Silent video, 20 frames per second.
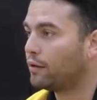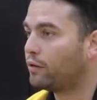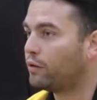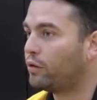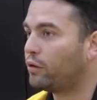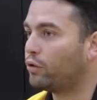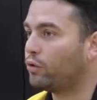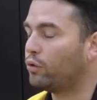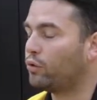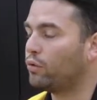
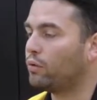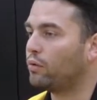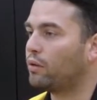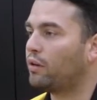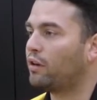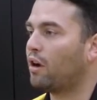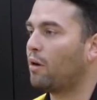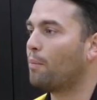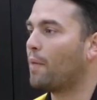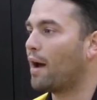to
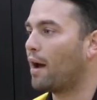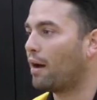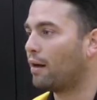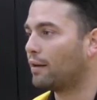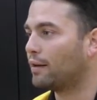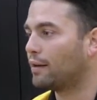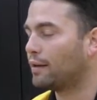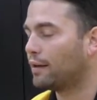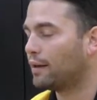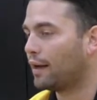come
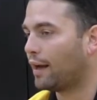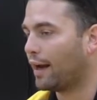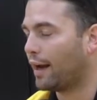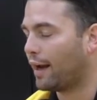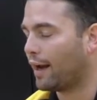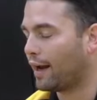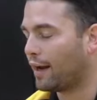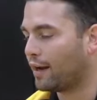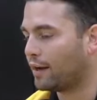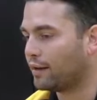out,
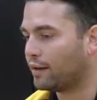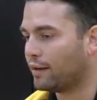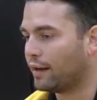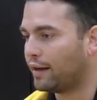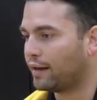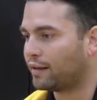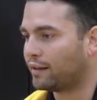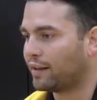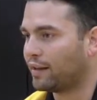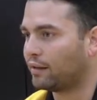and
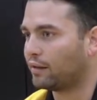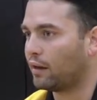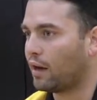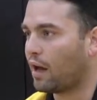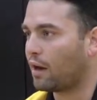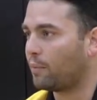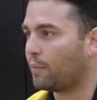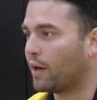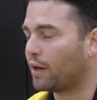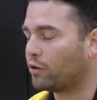it says a
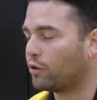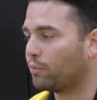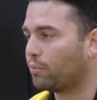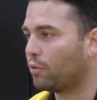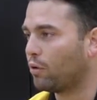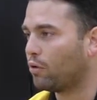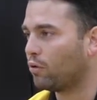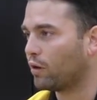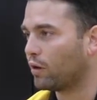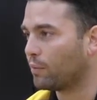lot about your
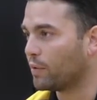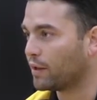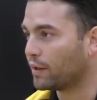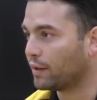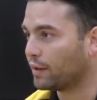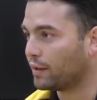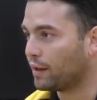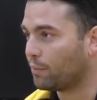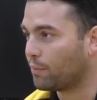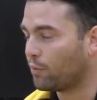program. It
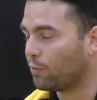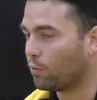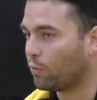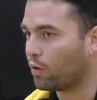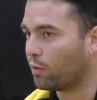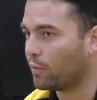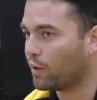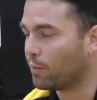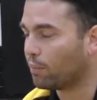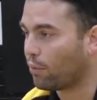says that people
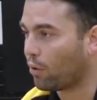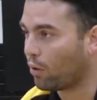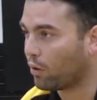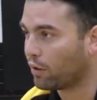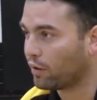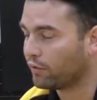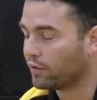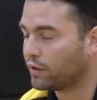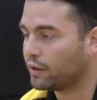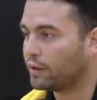want to be a
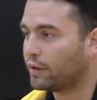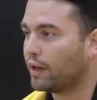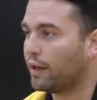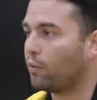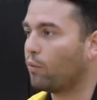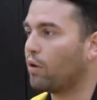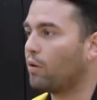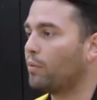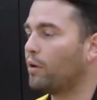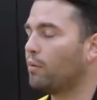part of it. They
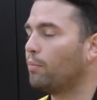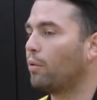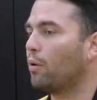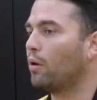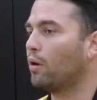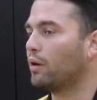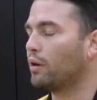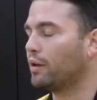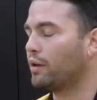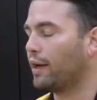want to be a
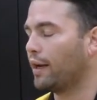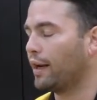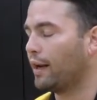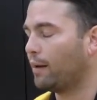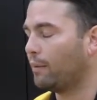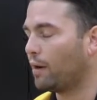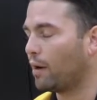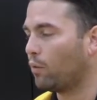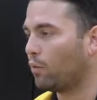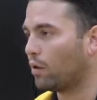part of the
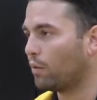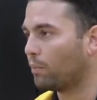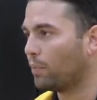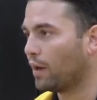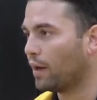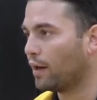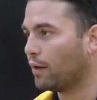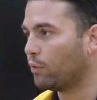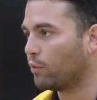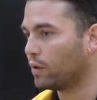team. They want to
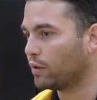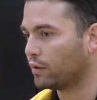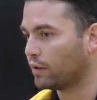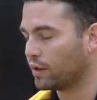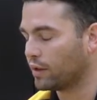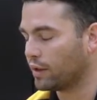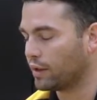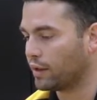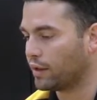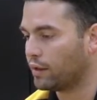play with
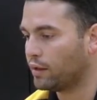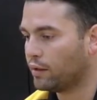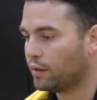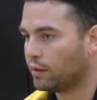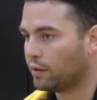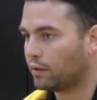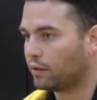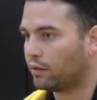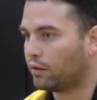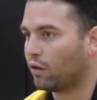the
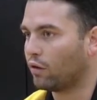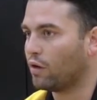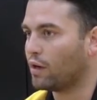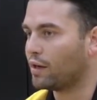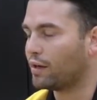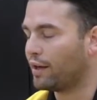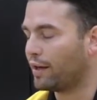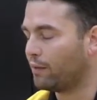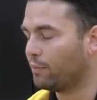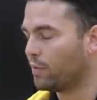
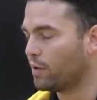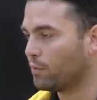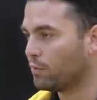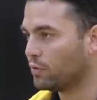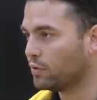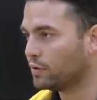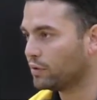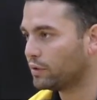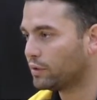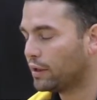current team
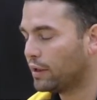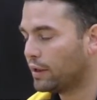members.